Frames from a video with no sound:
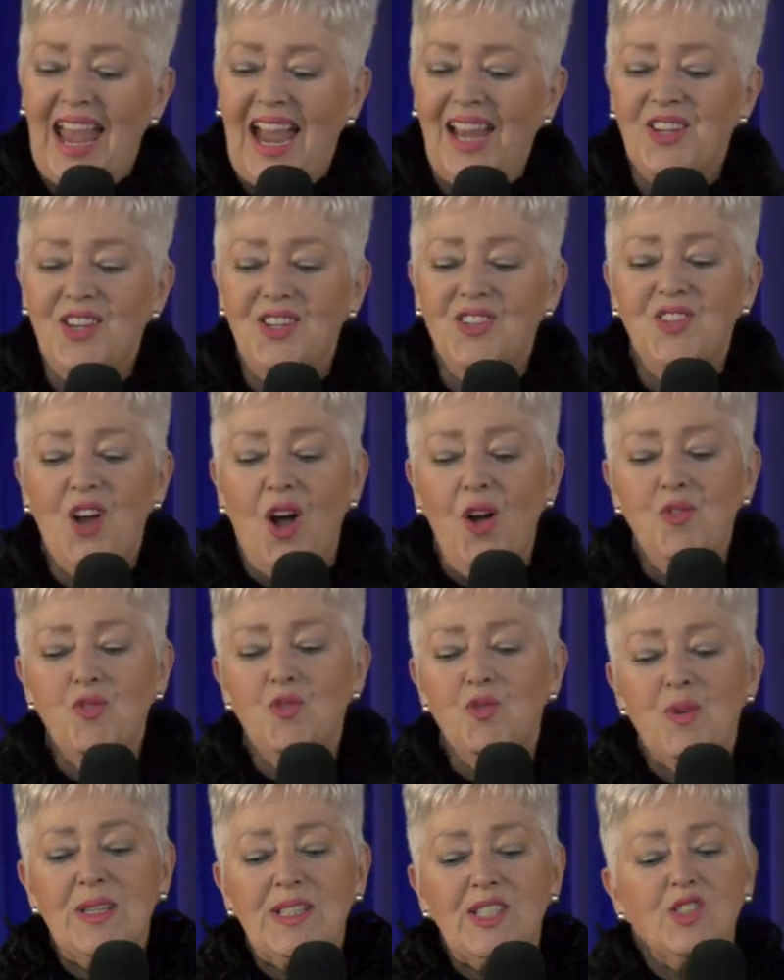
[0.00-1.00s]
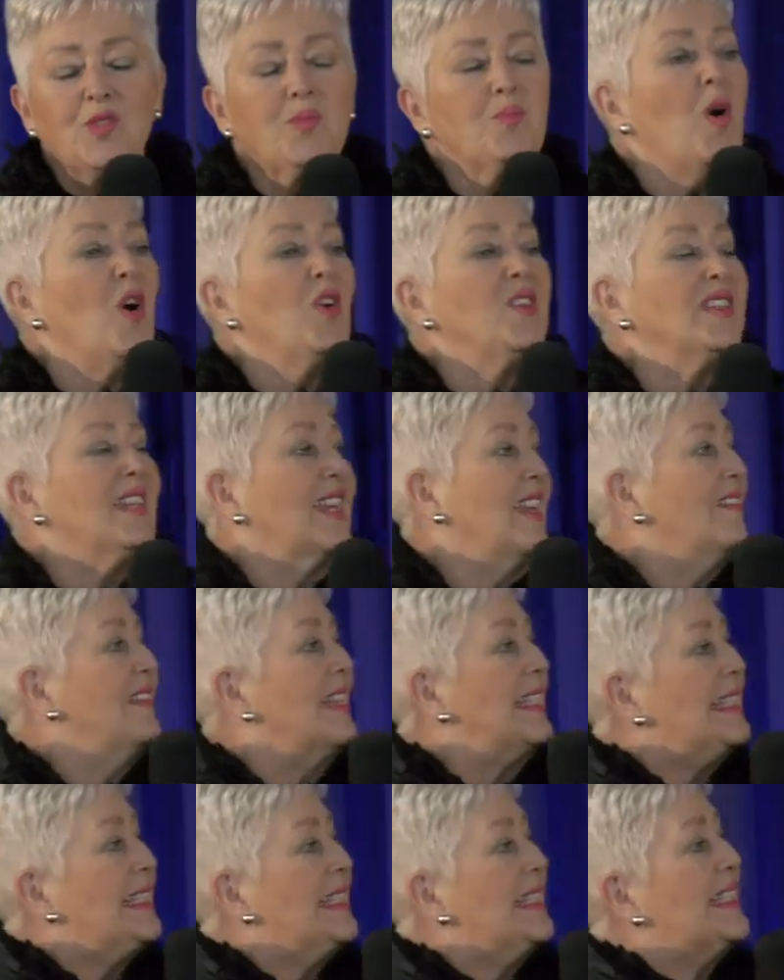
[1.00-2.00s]
and you don't respond in
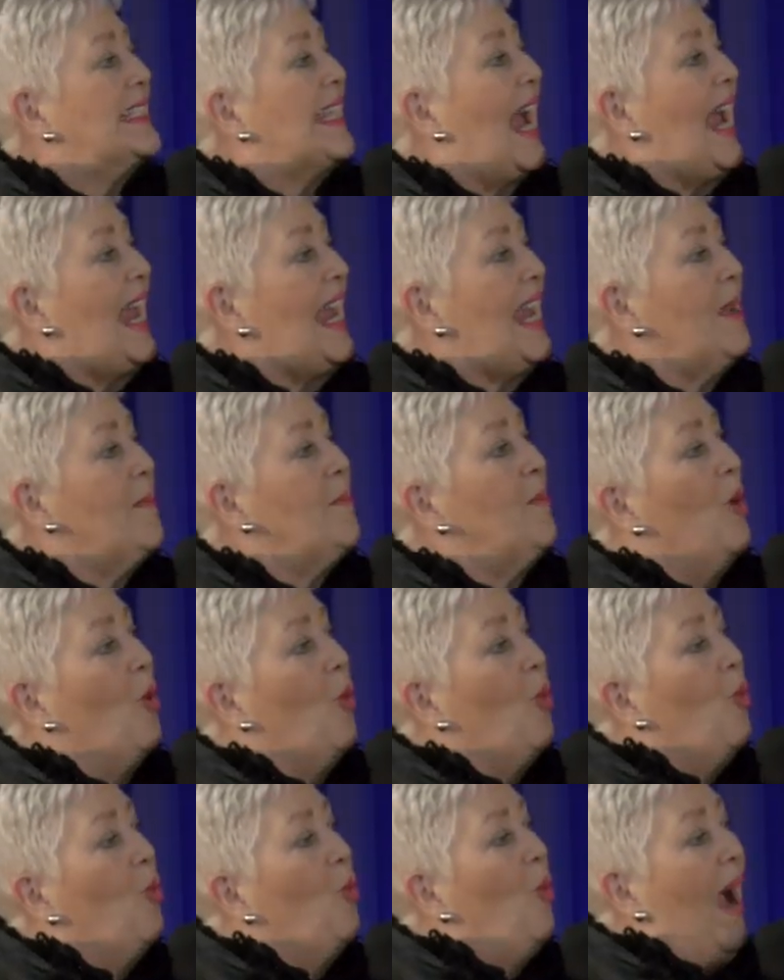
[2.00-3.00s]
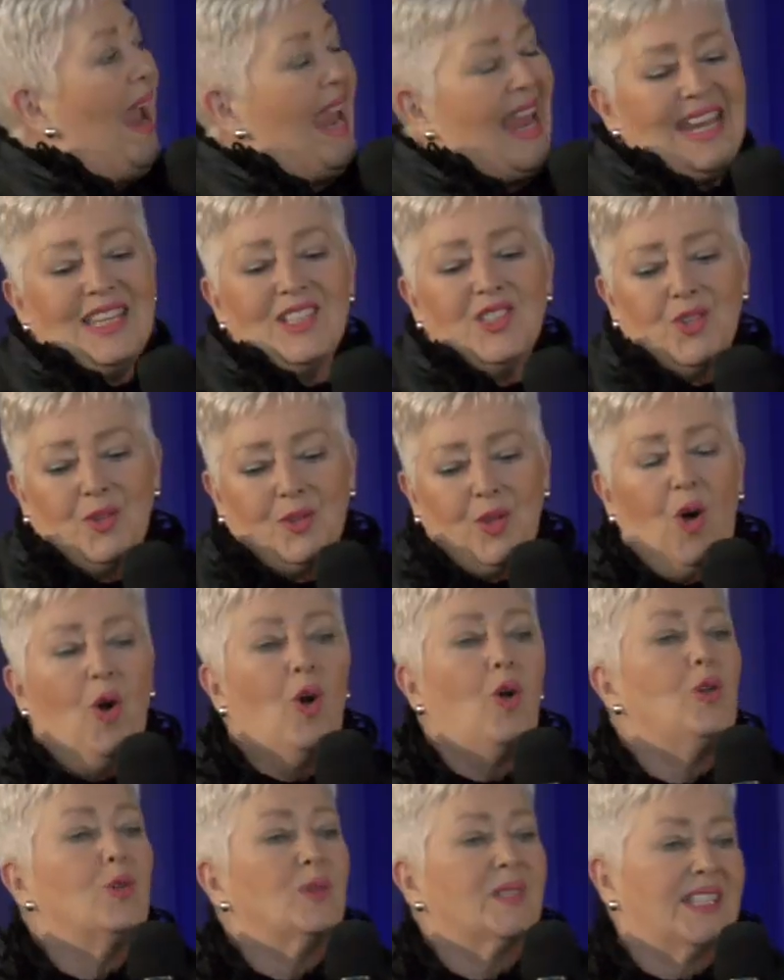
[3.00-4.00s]
the same way to the
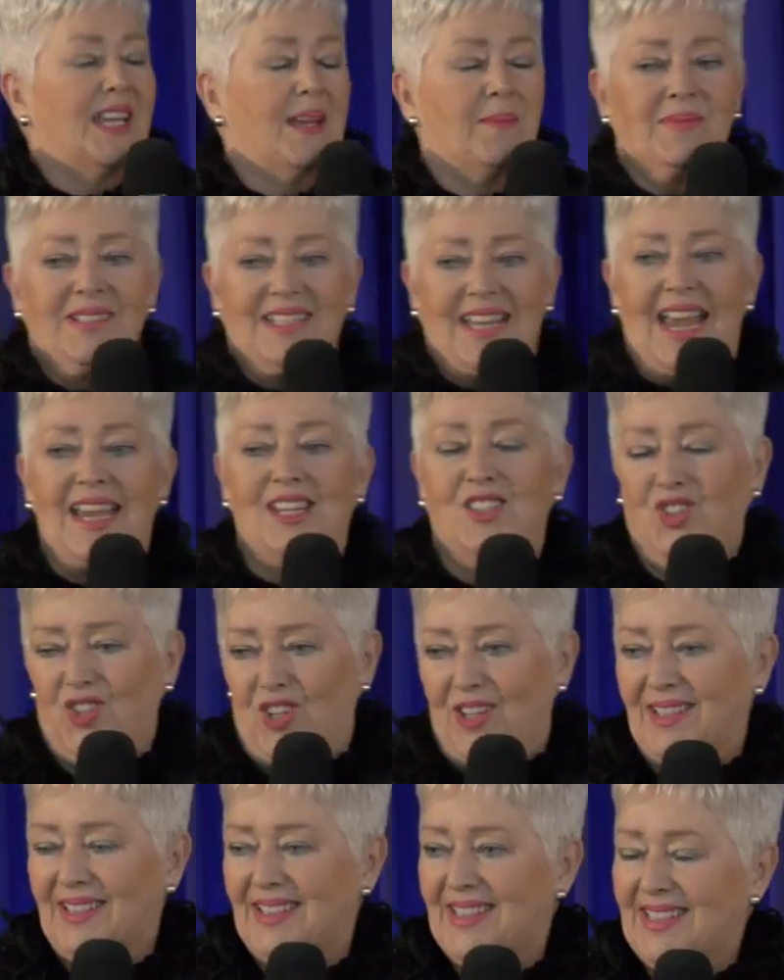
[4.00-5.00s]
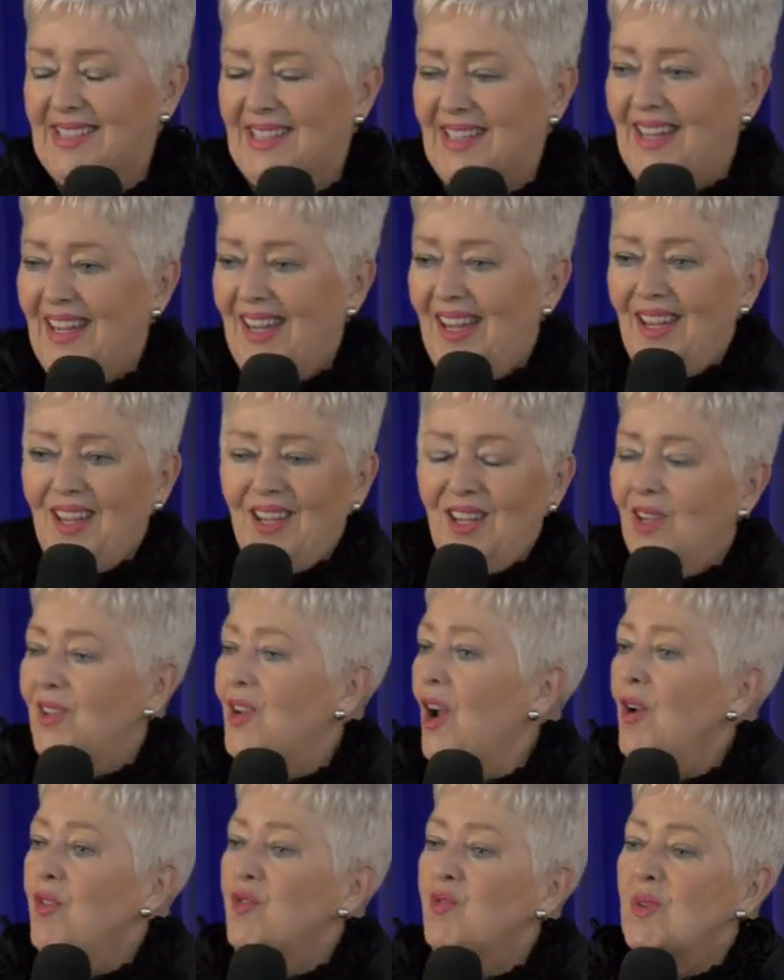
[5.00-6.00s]
old temptations. You
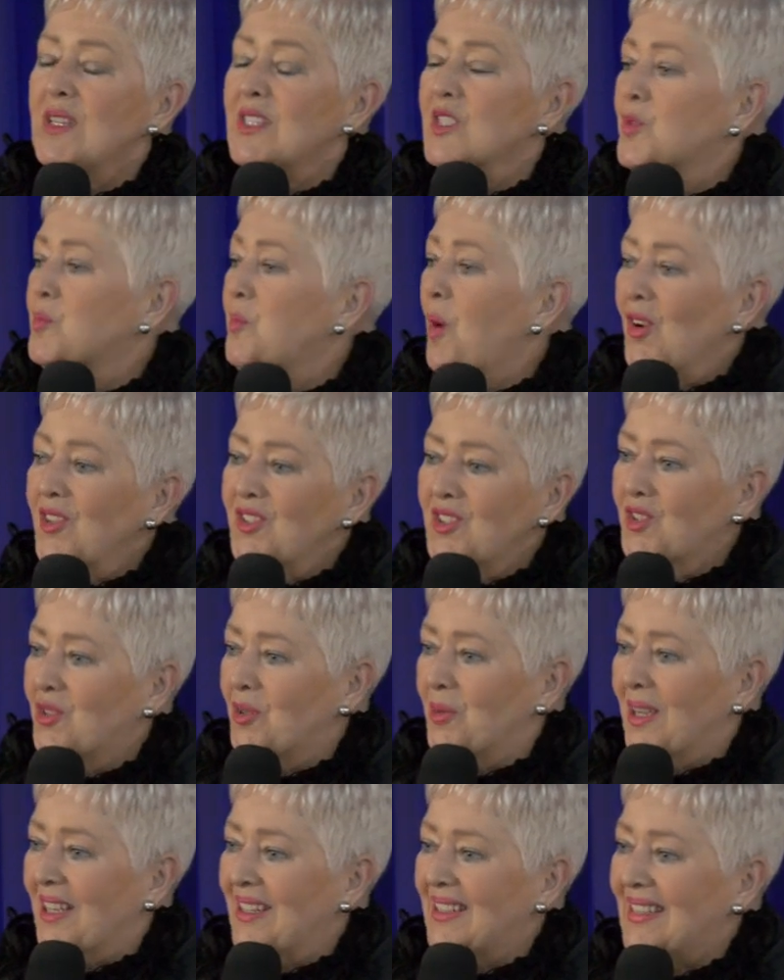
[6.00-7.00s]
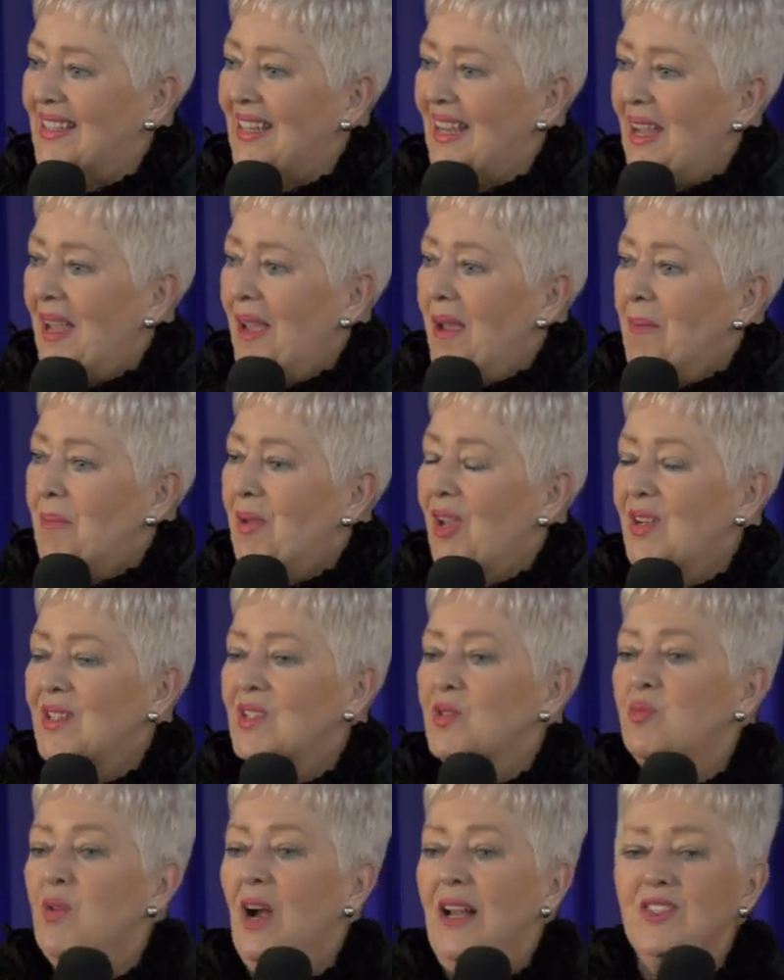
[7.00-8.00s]
don't respond to it
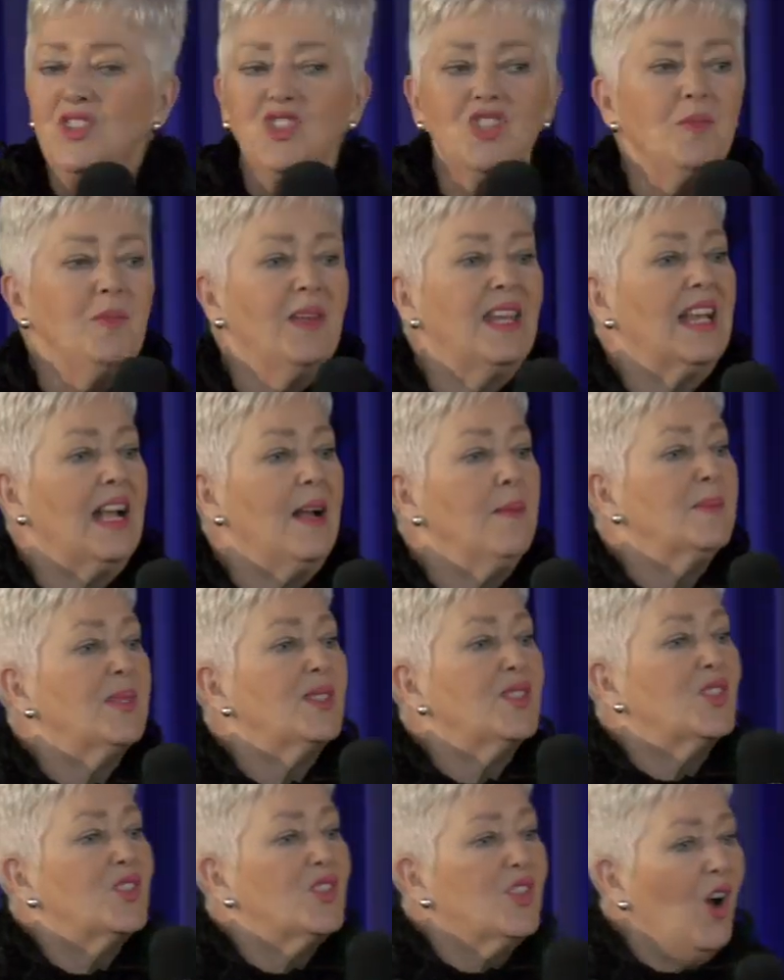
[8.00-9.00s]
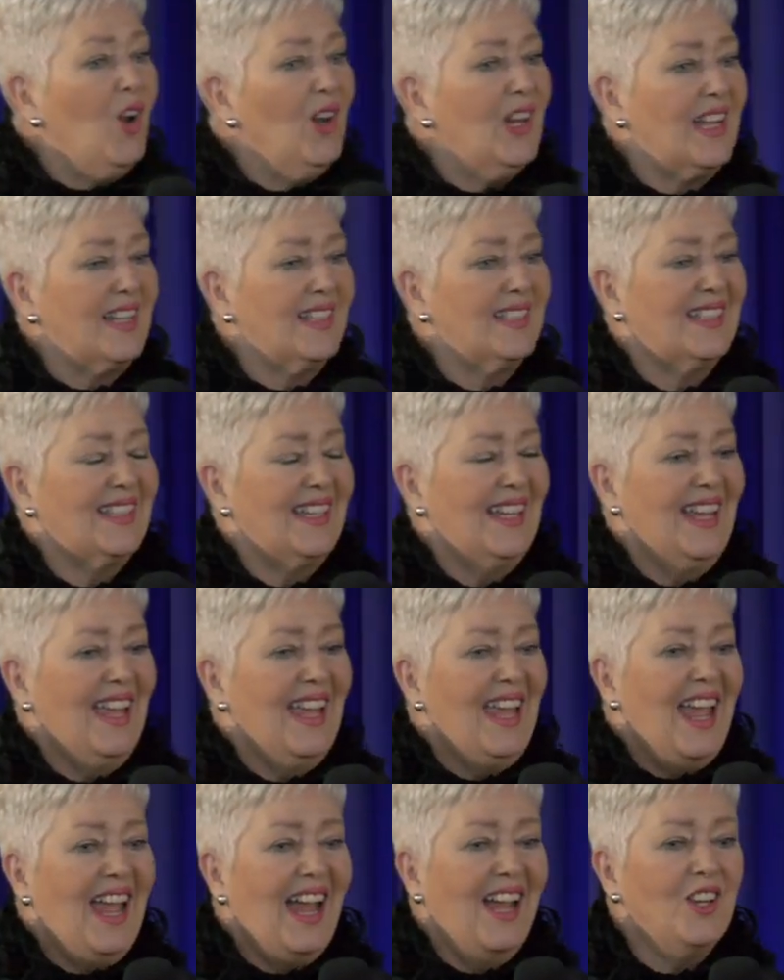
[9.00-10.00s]
because once you become solid
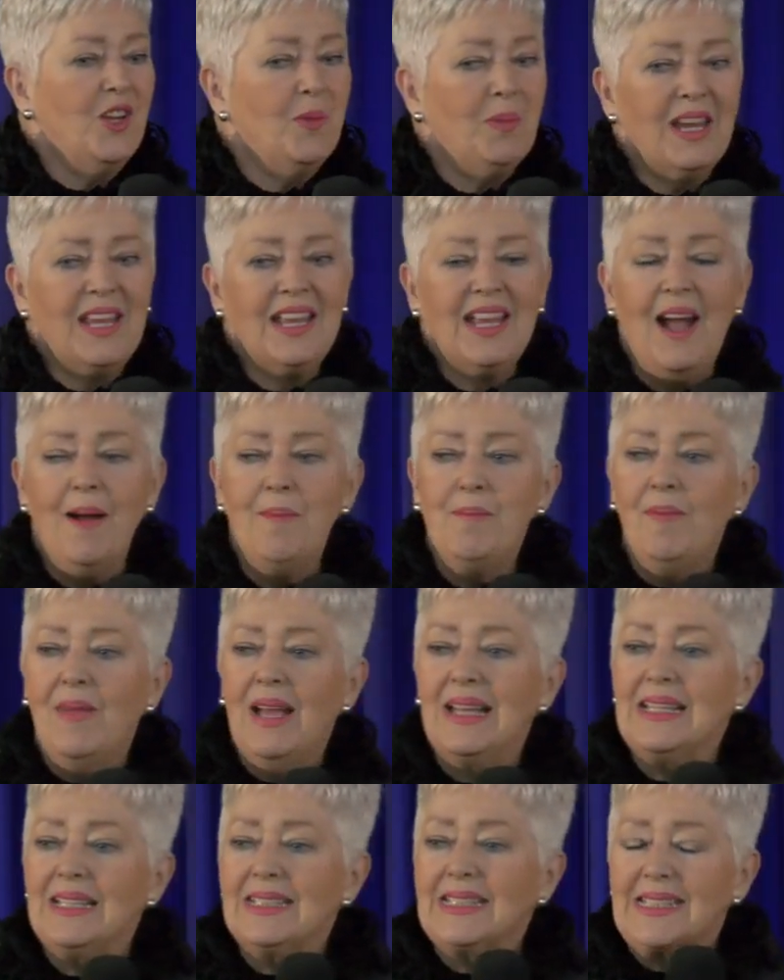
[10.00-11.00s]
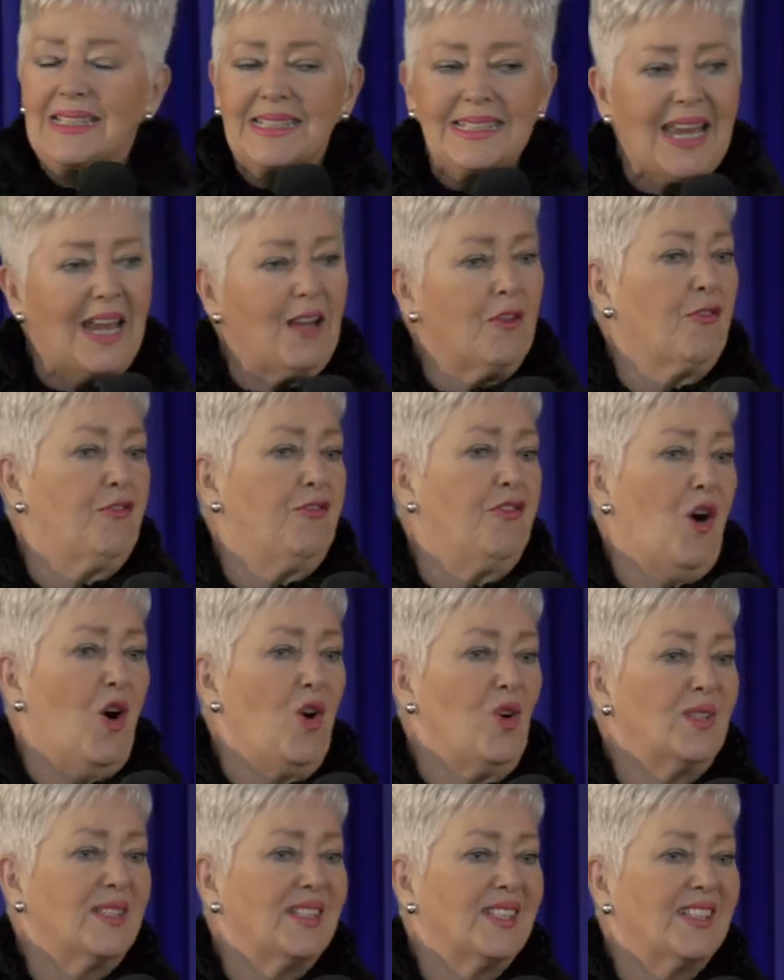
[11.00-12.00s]
and you become
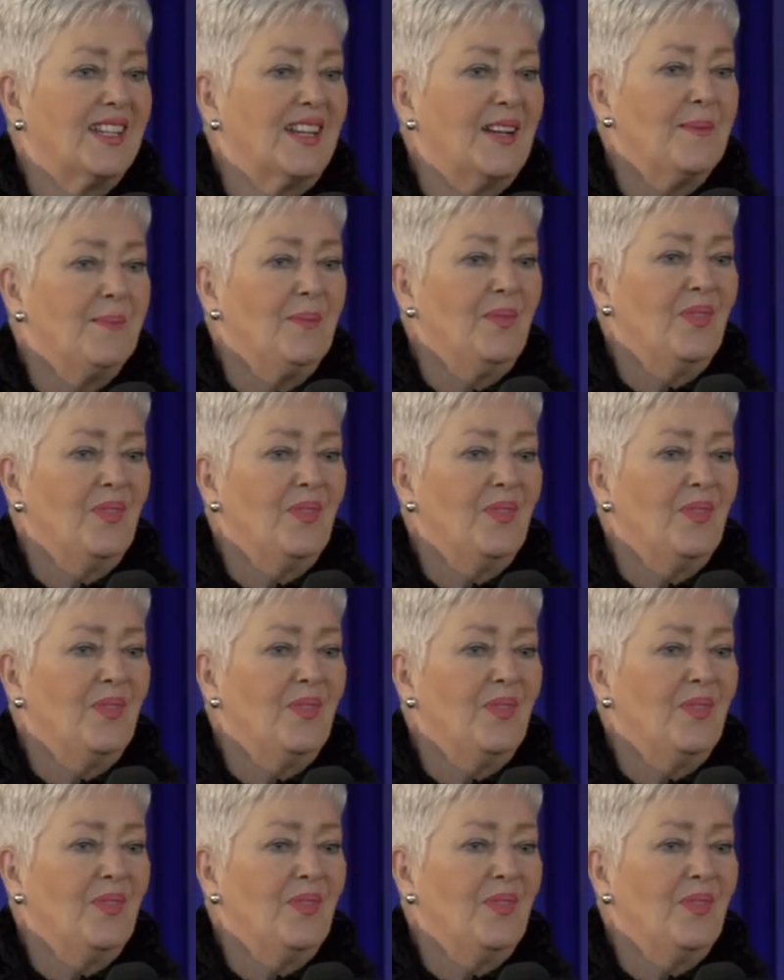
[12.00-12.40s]
steadfast,